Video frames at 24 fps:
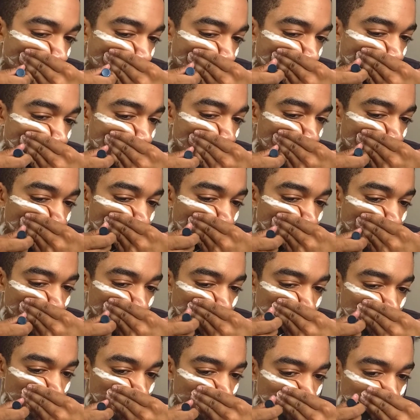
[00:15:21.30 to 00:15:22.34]
And keep in mind,
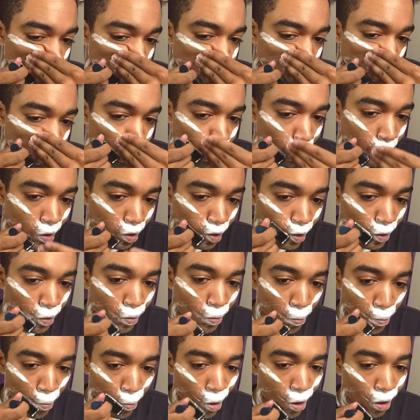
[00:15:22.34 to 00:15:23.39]
the General is probably the
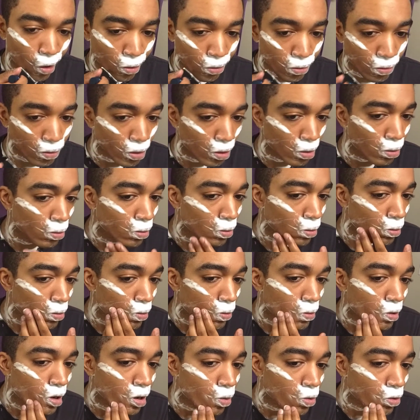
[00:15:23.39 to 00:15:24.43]
mild...
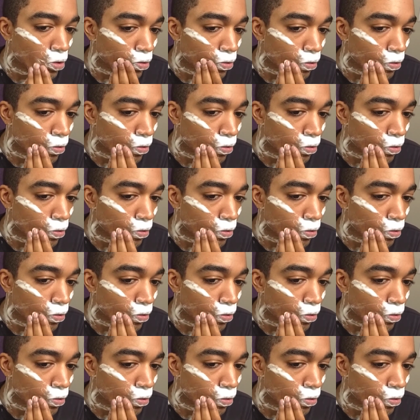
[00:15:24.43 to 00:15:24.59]
Ooh, that was